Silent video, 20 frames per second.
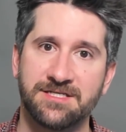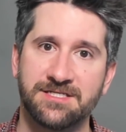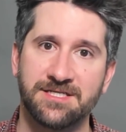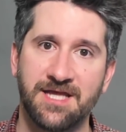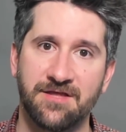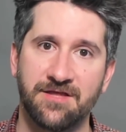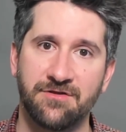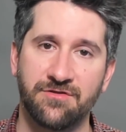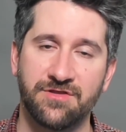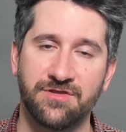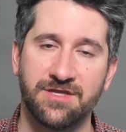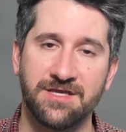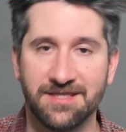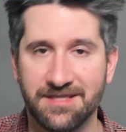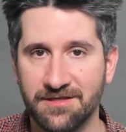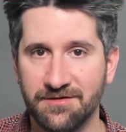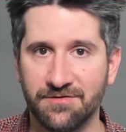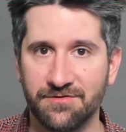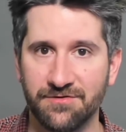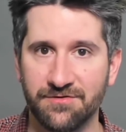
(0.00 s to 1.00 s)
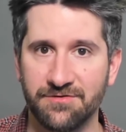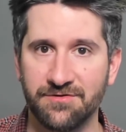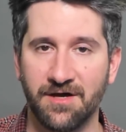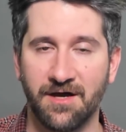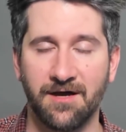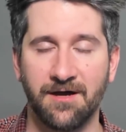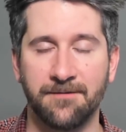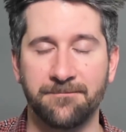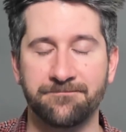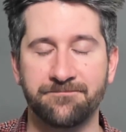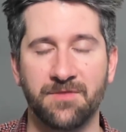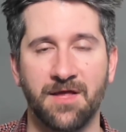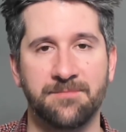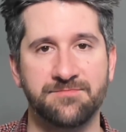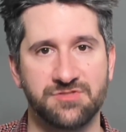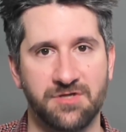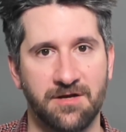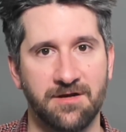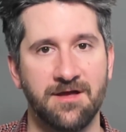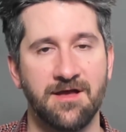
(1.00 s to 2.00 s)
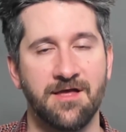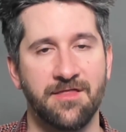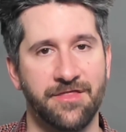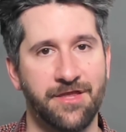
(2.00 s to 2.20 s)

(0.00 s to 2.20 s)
together the Gil, um, I'm sorry,